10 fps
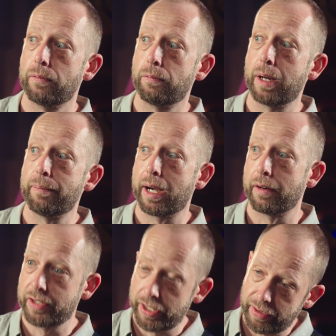1 bar
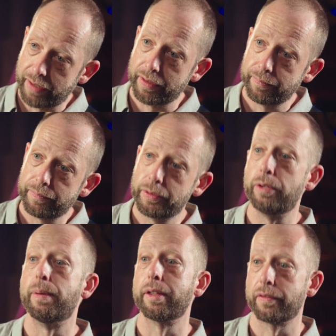of G7,
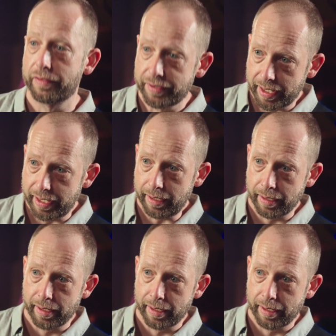2 bars of C,